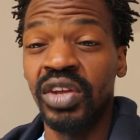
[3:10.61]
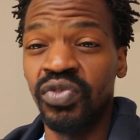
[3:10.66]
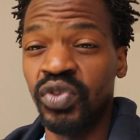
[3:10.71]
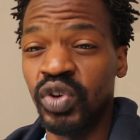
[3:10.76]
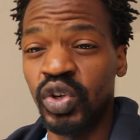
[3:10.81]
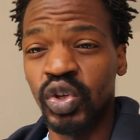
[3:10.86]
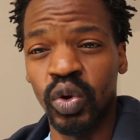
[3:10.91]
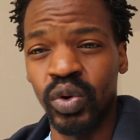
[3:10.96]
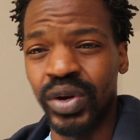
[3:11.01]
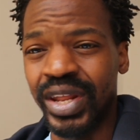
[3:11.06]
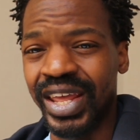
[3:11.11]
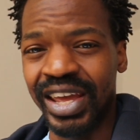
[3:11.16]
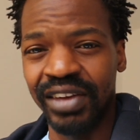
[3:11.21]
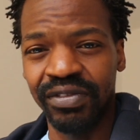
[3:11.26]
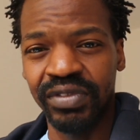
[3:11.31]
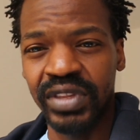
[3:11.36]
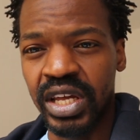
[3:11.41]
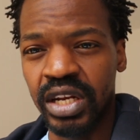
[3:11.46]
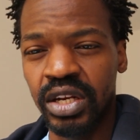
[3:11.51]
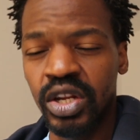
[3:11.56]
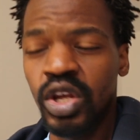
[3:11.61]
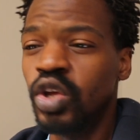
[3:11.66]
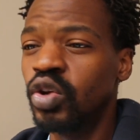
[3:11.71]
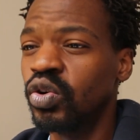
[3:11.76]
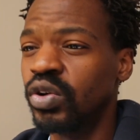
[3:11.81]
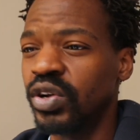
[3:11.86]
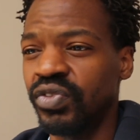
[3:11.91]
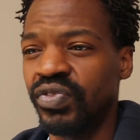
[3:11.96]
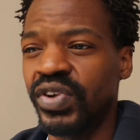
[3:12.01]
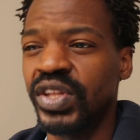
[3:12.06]
If you don't have that,
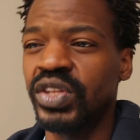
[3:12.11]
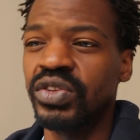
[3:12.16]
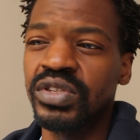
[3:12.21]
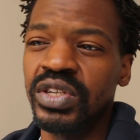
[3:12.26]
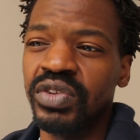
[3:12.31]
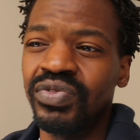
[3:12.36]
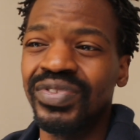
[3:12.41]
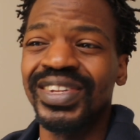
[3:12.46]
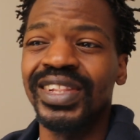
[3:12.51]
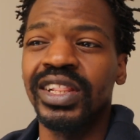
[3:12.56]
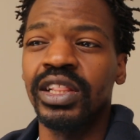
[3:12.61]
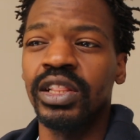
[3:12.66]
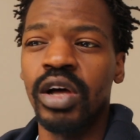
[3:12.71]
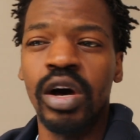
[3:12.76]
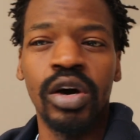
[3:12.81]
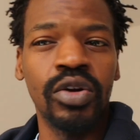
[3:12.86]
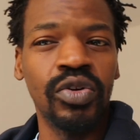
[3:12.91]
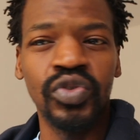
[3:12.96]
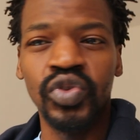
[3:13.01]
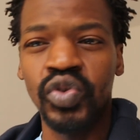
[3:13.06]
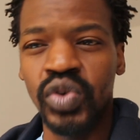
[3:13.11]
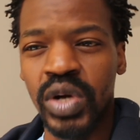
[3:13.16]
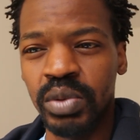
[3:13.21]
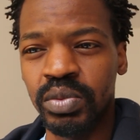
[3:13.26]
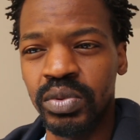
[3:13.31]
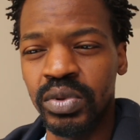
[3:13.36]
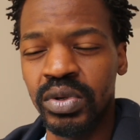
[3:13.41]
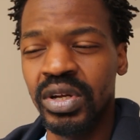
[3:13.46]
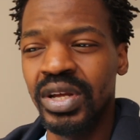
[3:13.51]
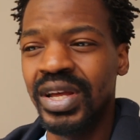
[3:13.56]
you're gonna find yourself in a lot of
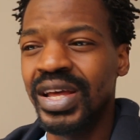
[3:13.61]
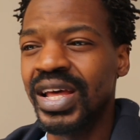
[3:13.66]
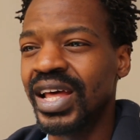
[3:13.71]
trouble,